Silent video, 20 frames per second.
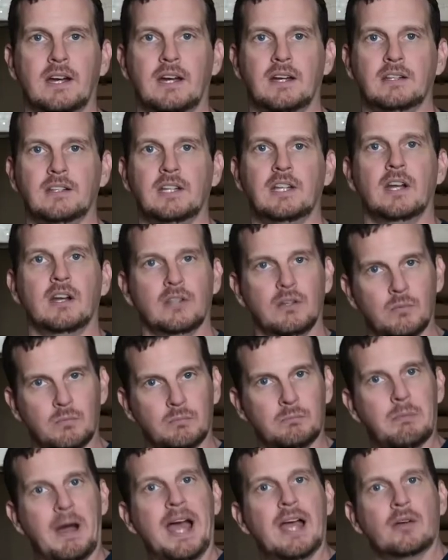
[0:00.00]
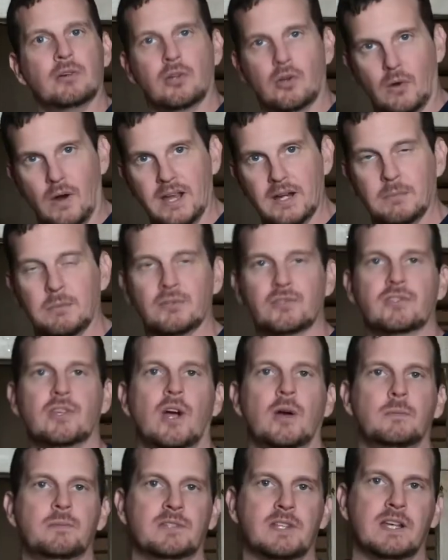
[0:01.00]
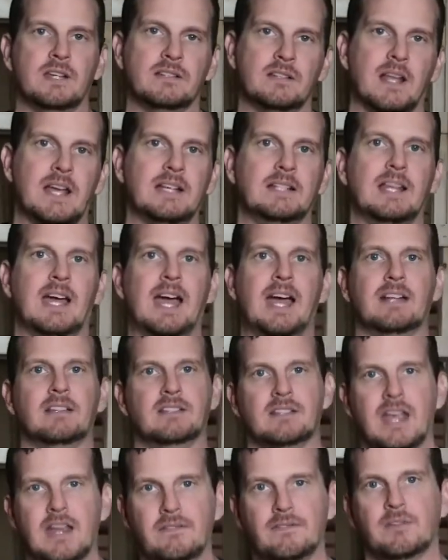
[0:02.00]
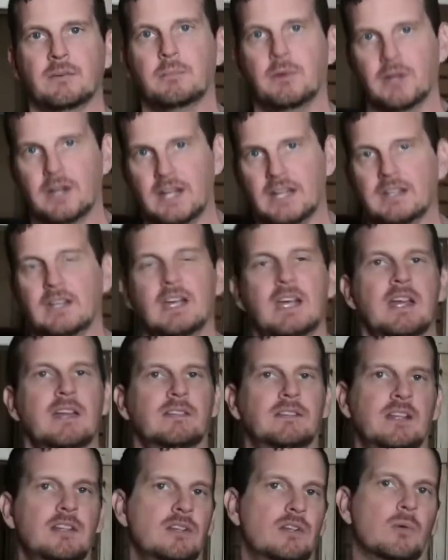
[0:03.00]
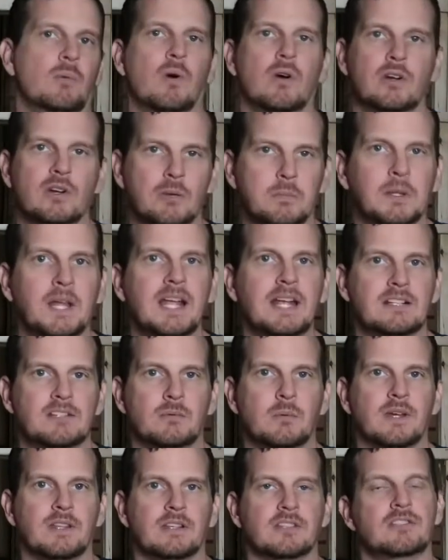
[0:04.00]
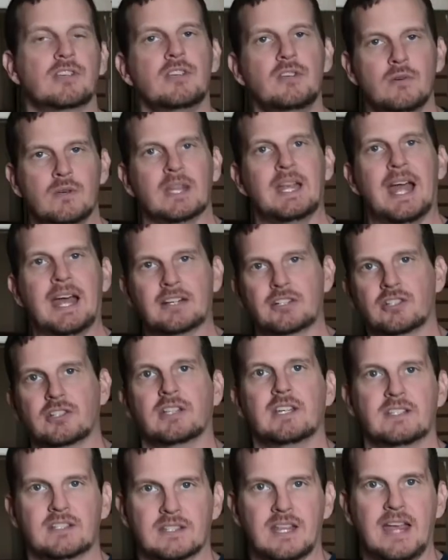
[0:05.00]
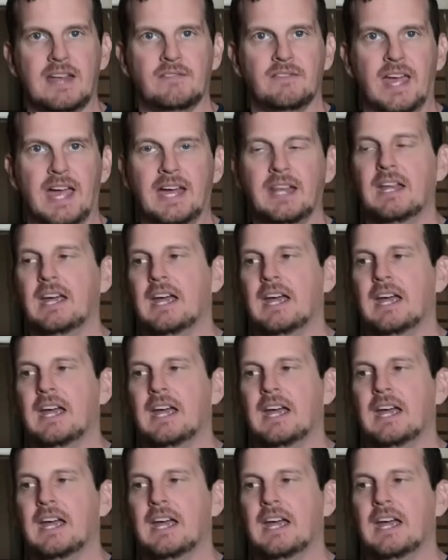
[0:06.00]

you know, you biodegradable soaps, things like that, safe to put in, then you can water your plants with it. So you can actually save that.